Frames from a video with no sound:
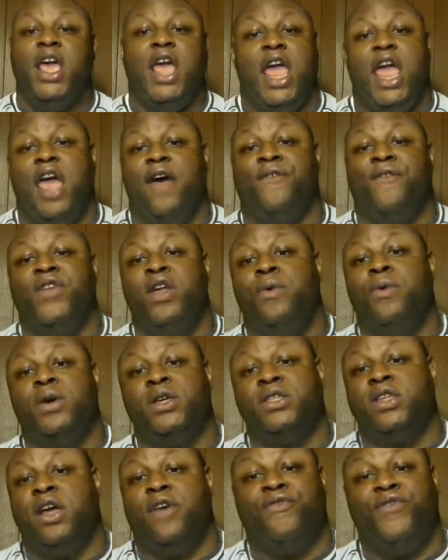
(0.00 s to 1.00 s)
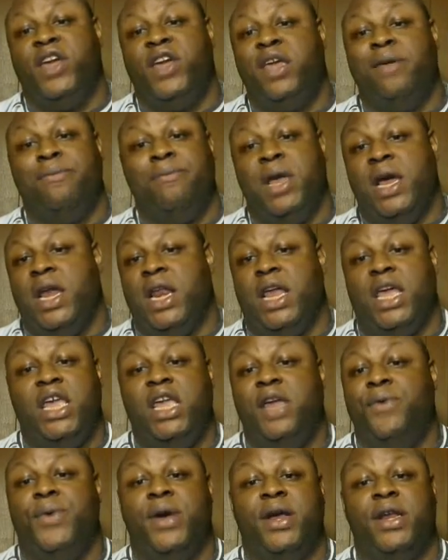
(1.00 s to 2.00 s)
if he was a female and
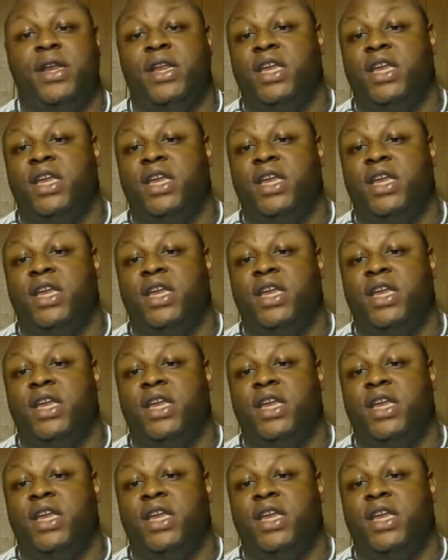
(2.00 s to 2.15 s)
he went